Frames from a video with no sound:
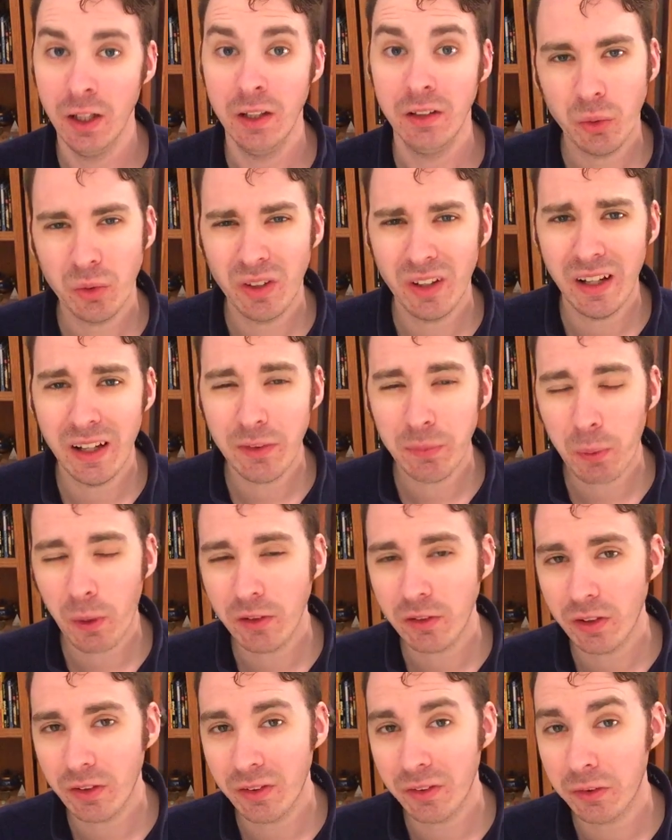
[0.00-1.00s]
So today's
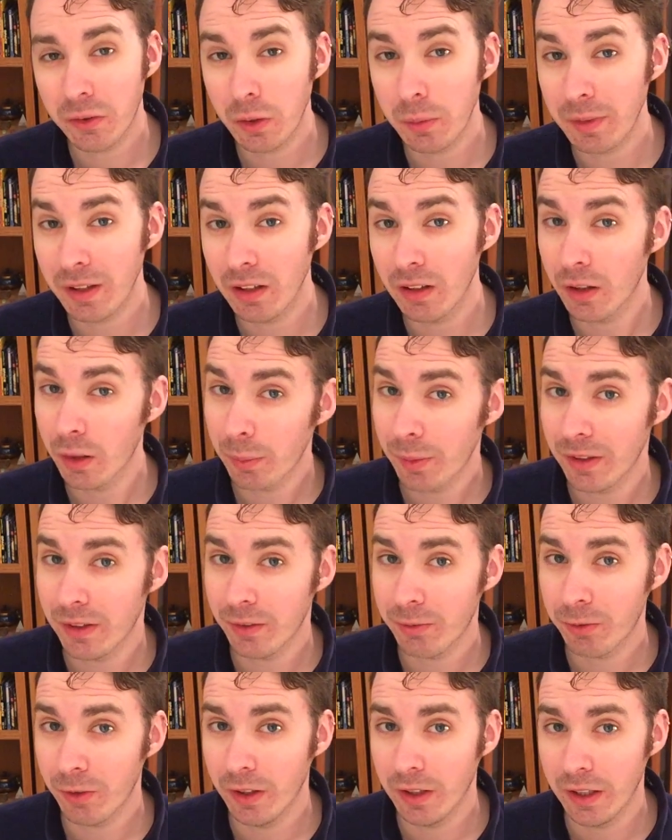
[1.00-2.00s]
project is going to be a little bit
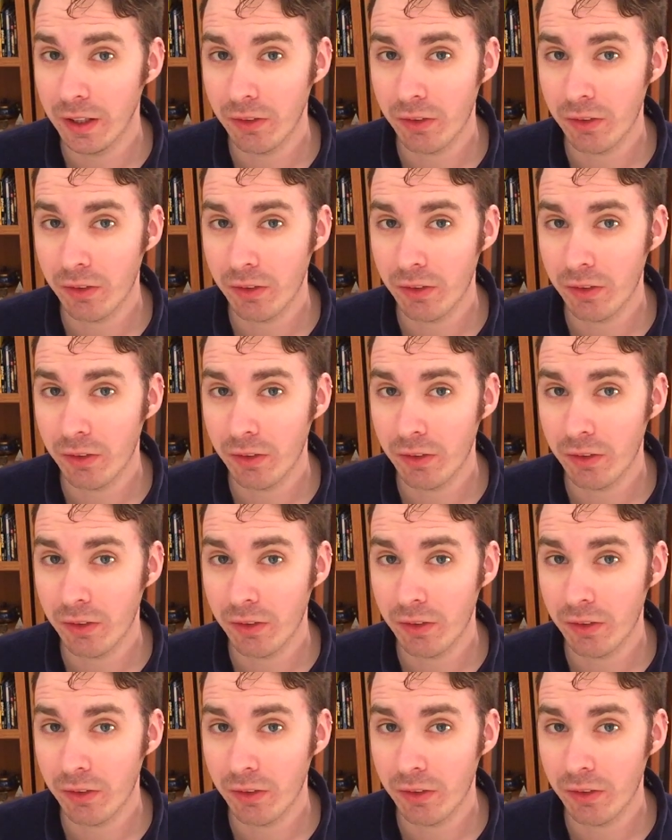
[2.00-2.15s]
different.